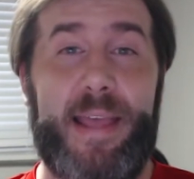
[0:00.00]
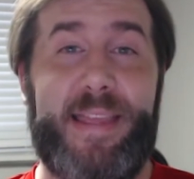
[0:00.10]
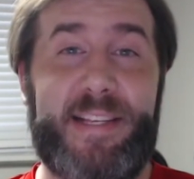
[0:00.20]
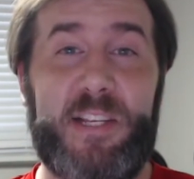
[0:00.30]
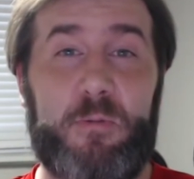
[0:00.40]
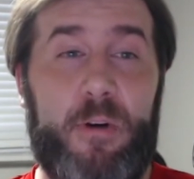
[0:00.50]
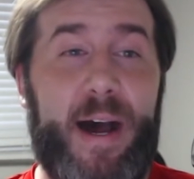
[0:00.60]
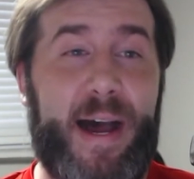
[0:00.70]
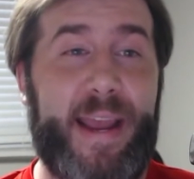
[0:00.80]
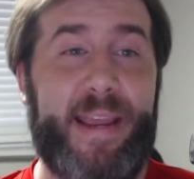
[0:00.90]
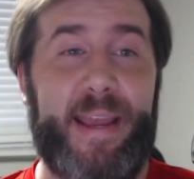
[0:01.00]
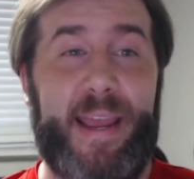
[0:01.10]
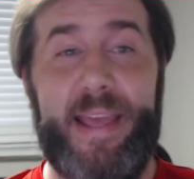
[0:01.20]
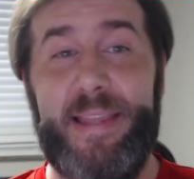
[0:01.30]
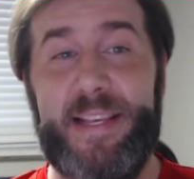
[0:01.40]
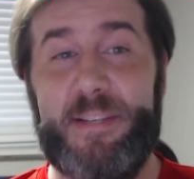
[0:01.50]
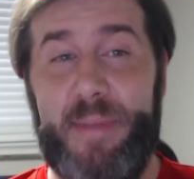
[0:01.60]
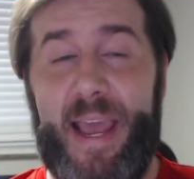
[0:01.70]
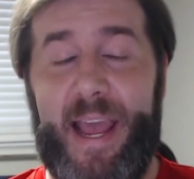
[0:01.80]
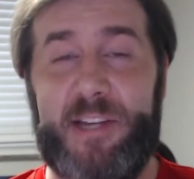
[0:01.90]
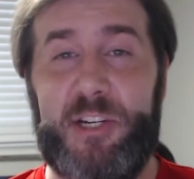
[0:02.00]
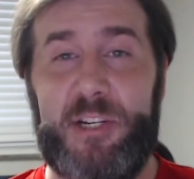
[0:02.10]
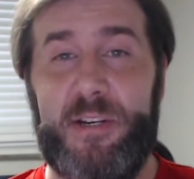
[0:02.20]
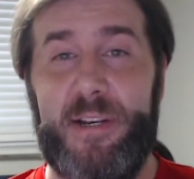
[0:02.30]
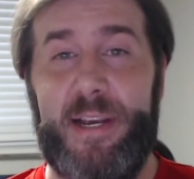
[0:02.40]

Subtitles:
This is why in this match,